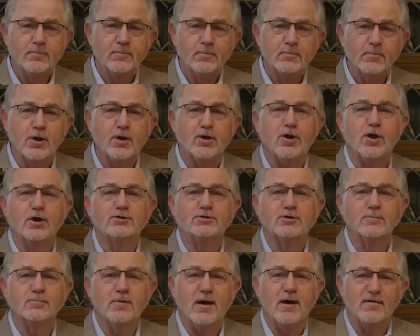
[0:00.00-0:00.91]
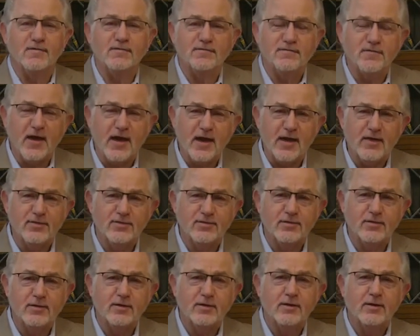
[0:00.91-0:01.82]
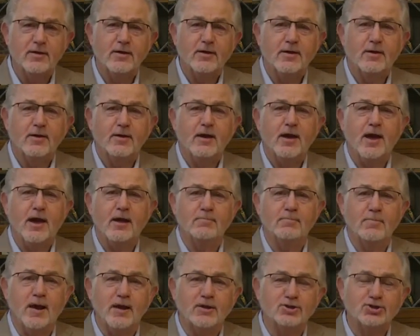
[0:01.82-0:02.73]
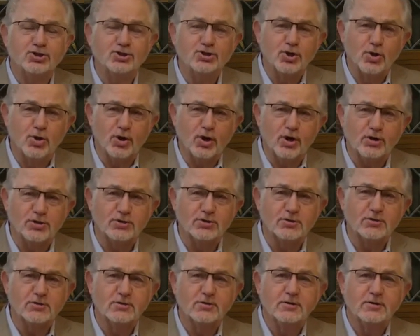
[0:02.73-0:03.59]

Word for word: because of my faith and my source,